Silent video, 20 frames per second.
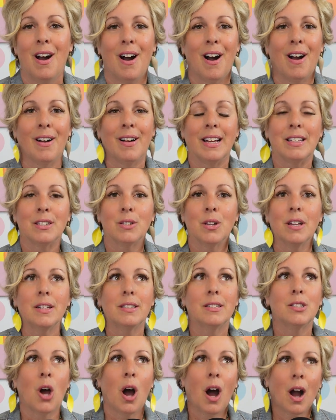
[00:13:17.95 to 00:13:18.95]
All right, so
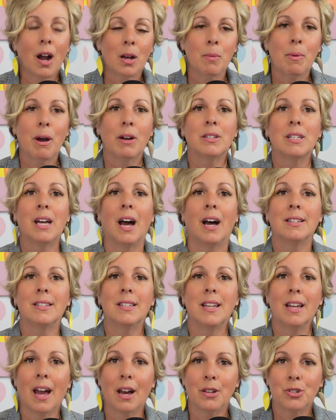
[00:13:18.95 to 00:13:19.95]
let's talk about
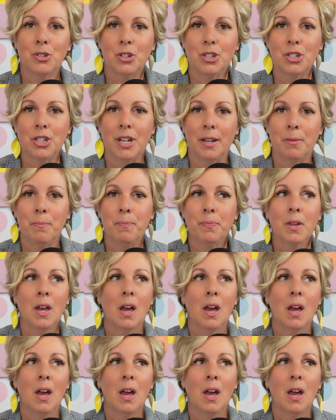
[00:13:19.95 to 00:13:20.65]
testing estrogen